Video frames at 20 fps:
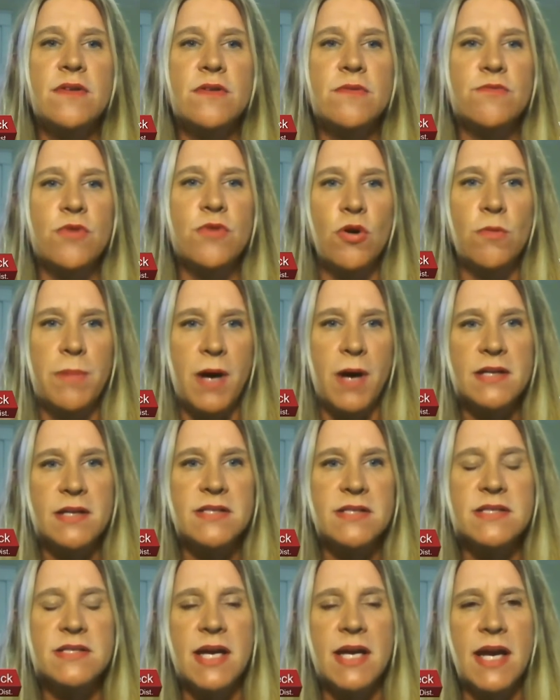
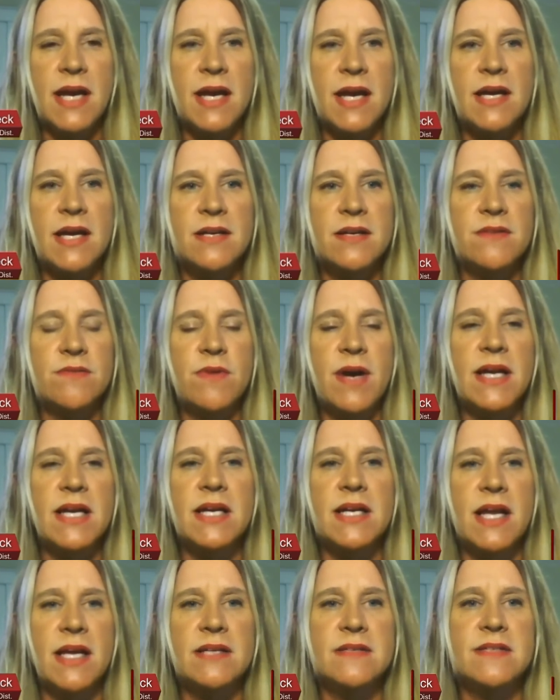robust and
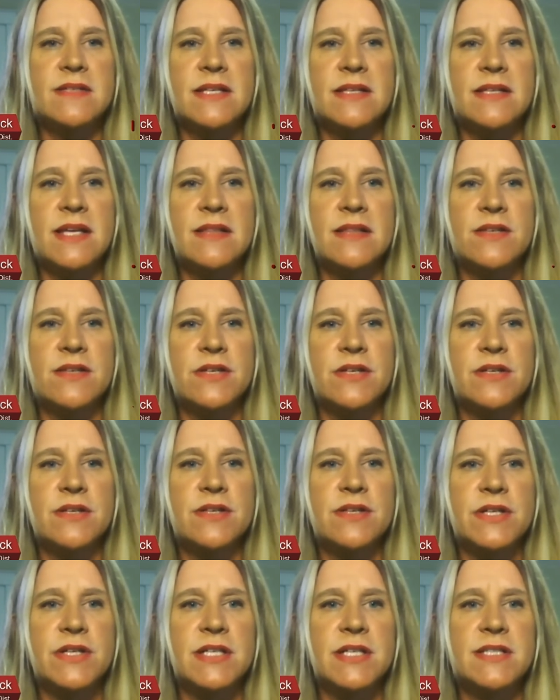recognizing that they're
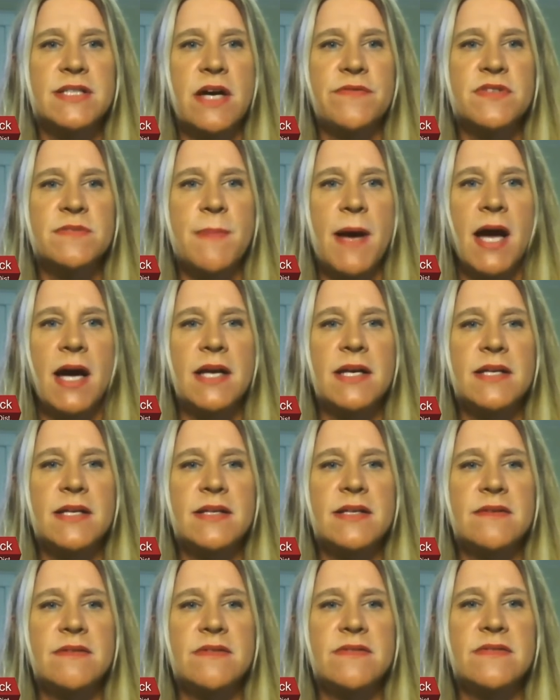they're in a tough spot
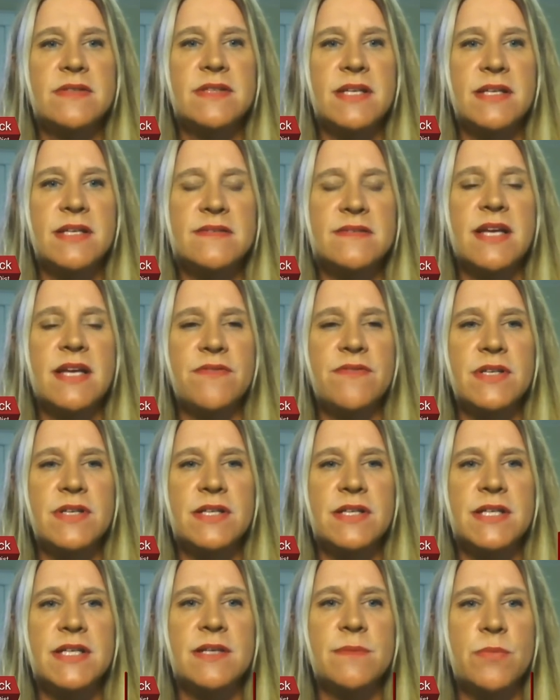is is
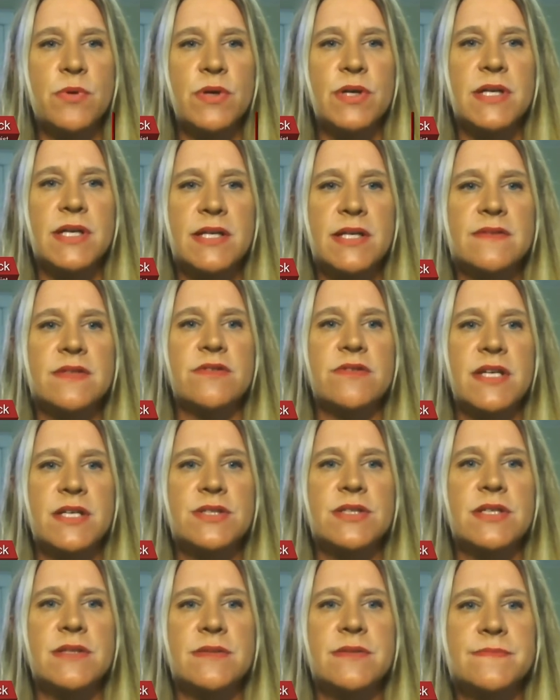definitely an important consideration